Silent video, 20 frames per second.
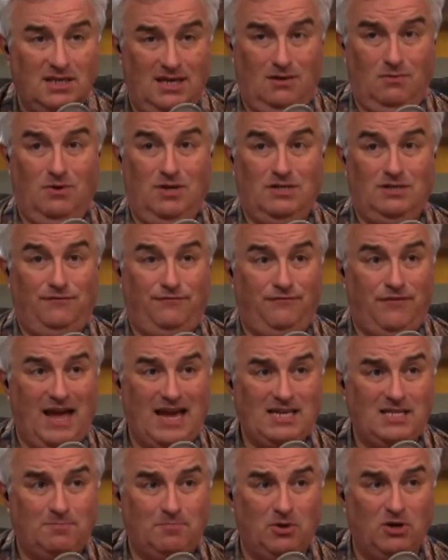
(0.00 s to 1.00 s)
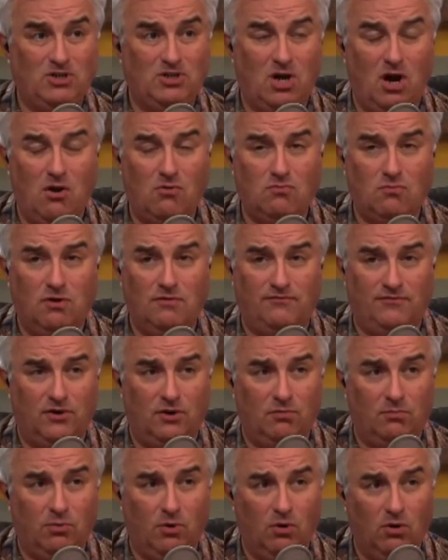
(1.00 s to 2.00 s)
It was Facebook's own
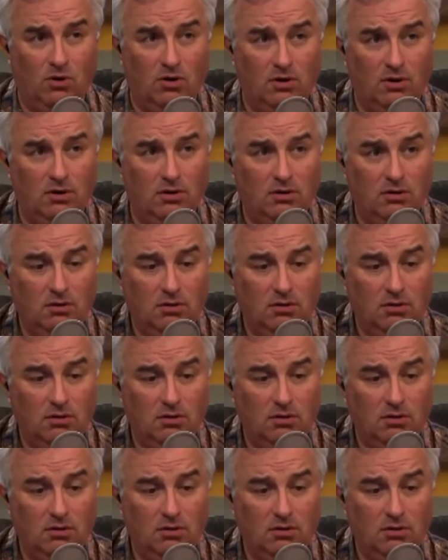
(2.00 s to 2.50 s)
review board.